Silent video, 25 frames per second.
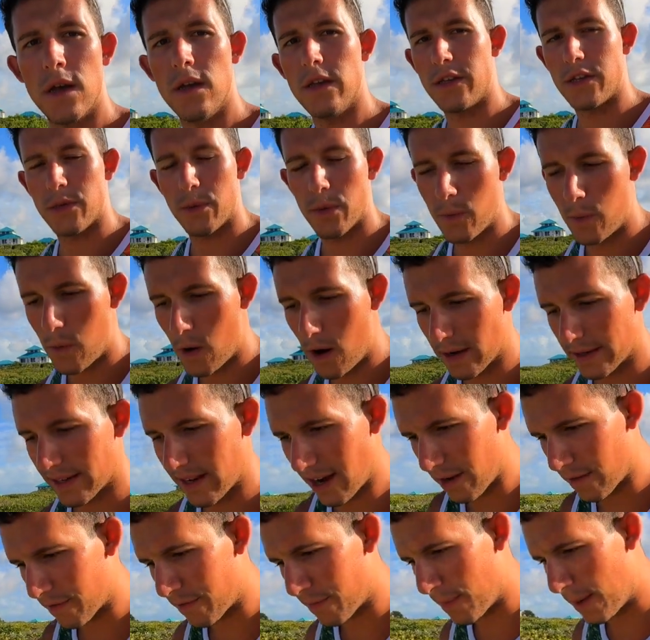So we walked
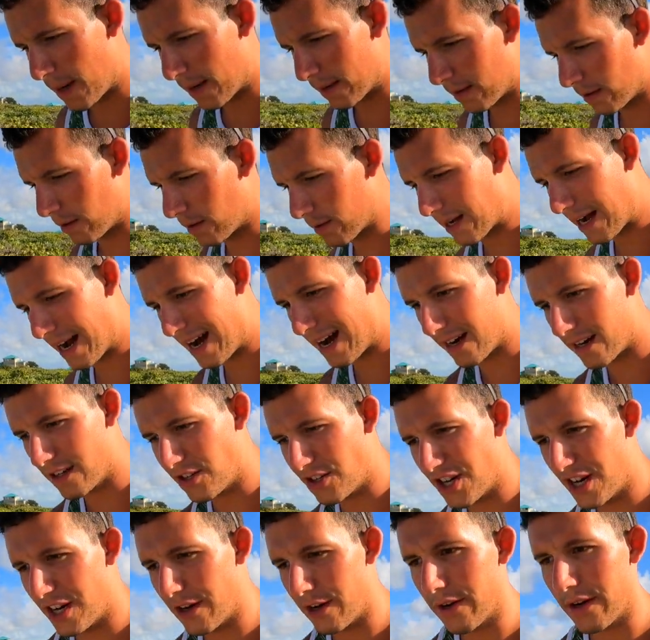down from our little
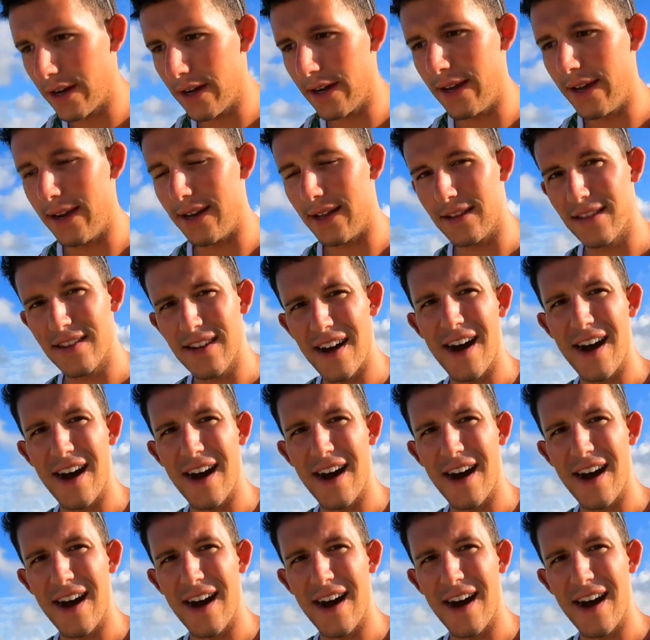cottage area and it's